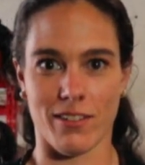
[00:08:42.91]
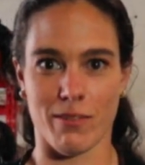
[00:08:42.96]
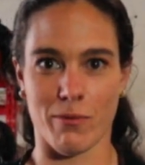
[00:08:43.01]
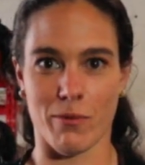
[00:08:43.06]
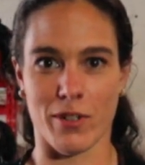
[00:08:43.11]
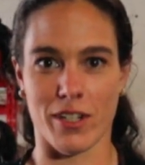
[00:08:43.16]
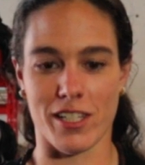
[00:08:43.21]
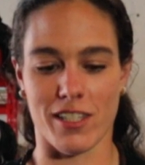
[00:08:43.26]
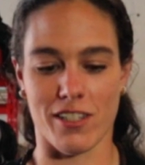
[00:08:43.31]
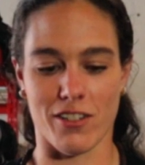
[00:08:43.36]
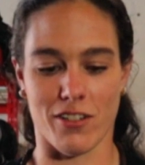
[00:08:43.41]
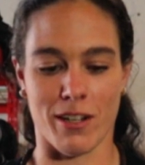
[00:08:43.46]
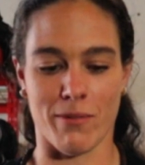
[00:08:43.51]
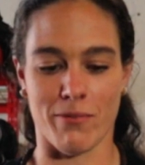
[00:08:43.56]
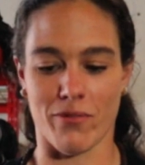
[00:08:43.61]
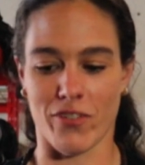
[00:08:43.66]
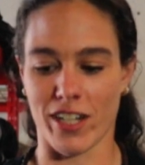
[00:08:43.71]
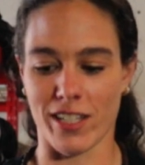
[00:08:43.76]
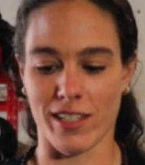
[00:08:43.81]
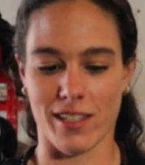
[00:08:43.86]
we're
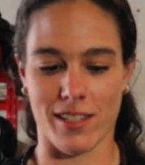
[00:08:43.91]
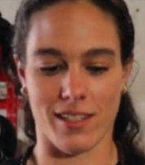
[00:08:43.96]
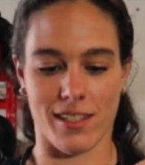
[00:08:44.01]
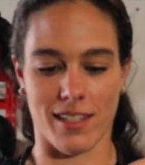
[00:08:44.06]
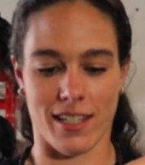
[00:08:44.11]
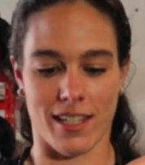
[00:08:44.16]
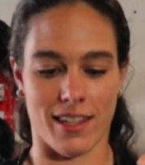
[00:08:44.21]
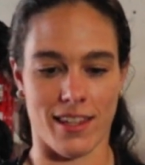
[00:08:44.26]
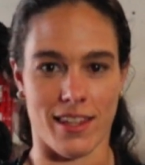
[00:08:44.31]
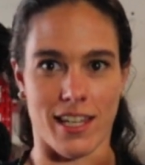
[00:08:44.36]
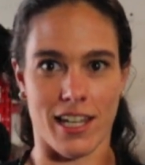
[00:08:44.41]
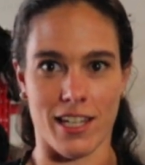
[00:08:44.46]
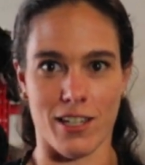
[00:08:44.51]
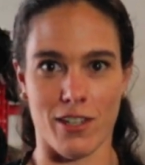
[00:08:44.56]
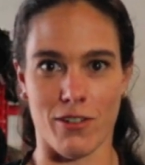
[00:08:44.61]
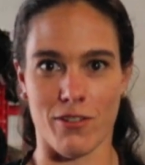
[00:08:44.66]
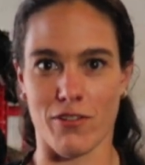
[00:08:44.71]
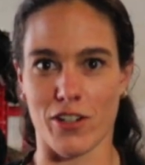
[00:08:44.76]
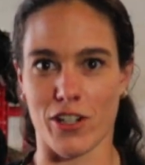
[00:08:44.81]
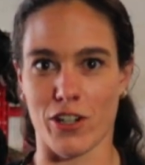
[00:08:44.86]
Instagram friends, and thank
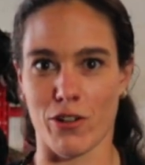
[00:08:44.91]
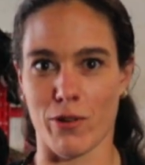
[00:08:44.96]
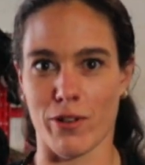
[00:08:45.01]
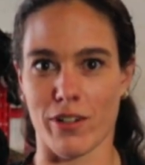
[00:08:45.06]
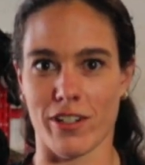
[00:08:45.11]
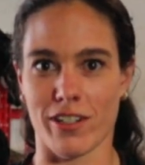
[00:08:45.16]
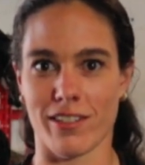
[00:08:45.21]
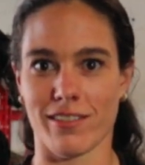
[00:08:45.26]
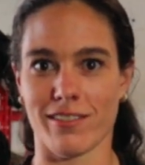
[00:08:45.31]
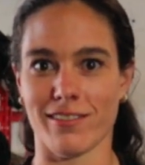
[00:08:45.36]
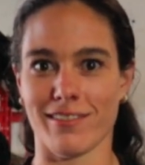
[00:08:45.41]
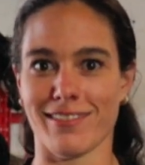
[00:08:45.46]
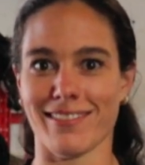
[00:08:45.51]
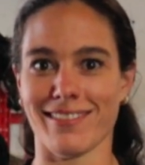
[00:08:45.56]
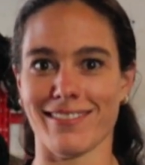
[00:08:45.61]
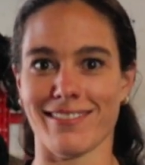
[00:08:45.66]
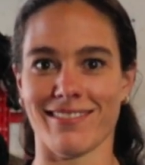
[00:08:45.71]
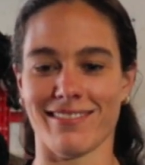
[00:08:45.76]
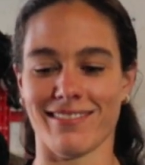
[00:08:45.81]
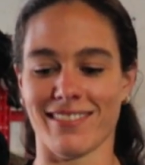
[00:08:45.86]
you for your order.
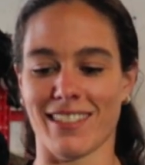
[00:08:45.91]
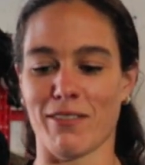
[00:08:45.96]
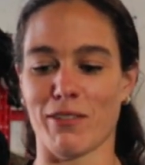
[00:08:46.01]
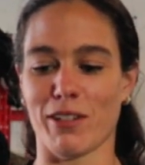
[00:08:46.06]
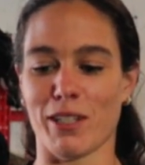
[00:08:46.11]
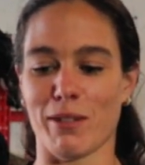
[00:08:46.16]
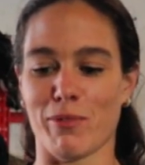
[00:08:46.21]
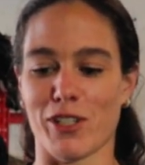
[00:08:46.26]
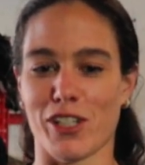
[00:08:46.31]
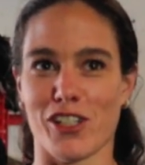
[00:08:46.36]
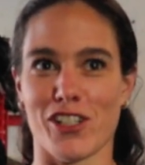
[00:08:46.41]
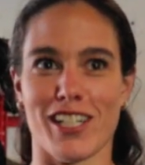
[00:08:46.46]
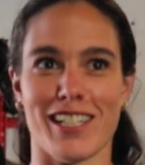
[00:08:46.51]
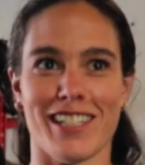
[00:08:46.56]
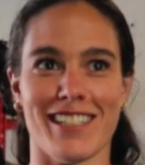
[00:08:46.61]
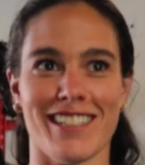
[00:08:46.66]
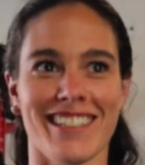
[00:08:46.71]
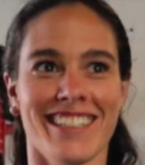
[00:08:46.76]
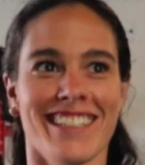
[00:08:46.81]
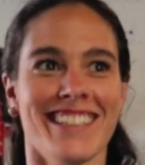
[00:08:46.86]
I really appreciate it.